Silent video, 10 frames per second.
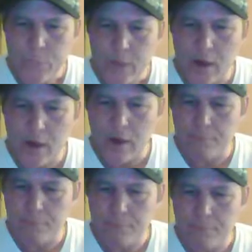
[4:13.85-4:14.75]

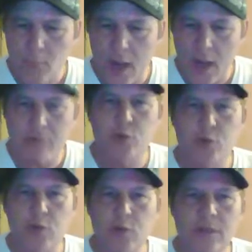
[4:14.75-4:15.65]
I have a
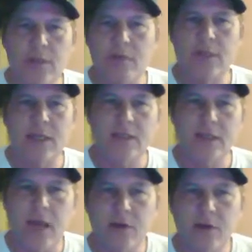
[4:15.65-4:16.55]
2011
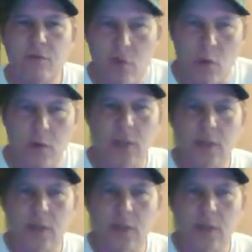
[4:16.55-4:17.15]
Nissan Rogue,